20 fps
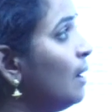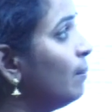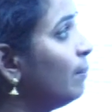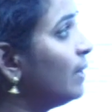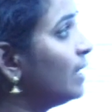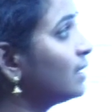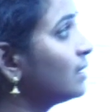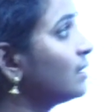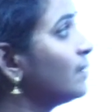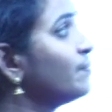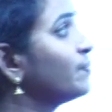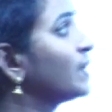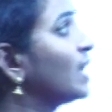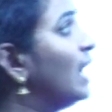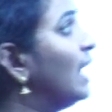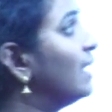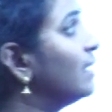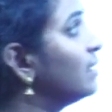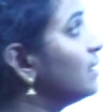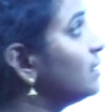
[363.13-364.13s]
But
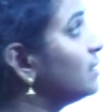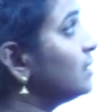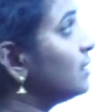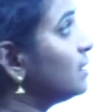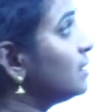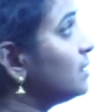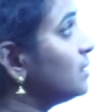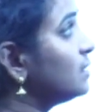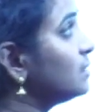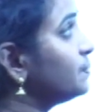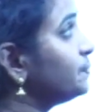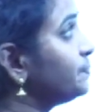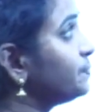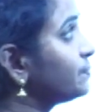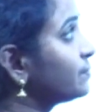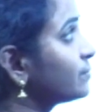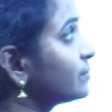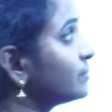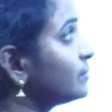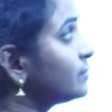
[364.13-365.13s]
under the
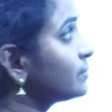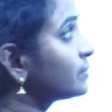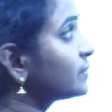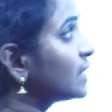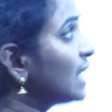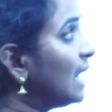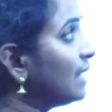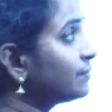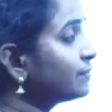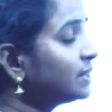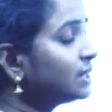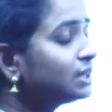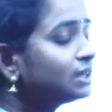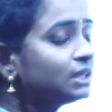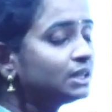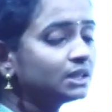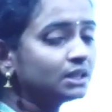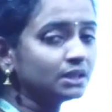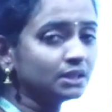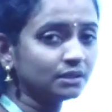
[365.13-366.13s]
after
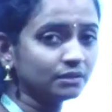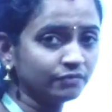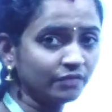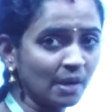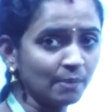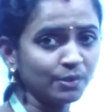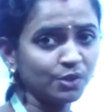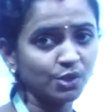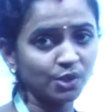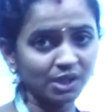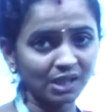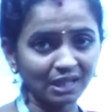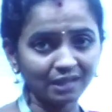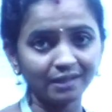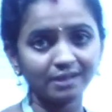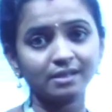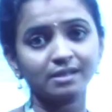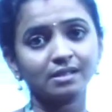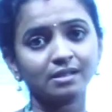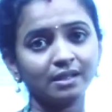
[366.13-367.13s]
that pharmaceutical
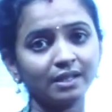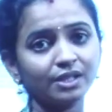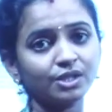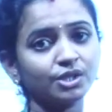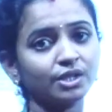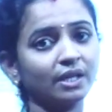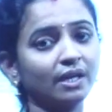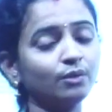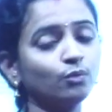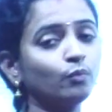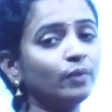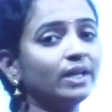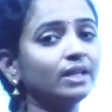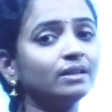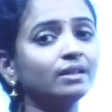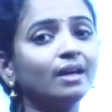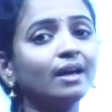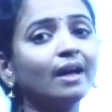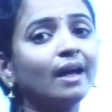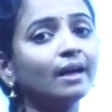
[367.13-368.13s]
legislation, when
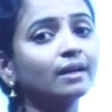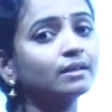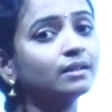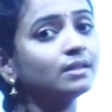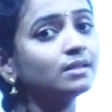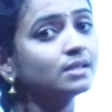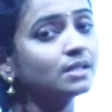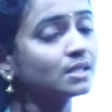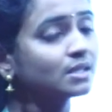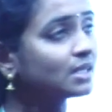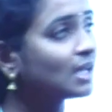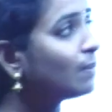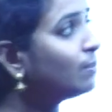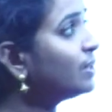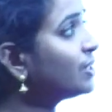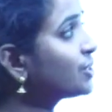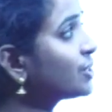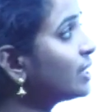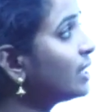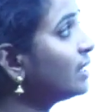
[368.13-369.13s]
the act is
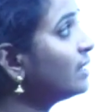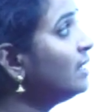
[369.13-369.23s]
established,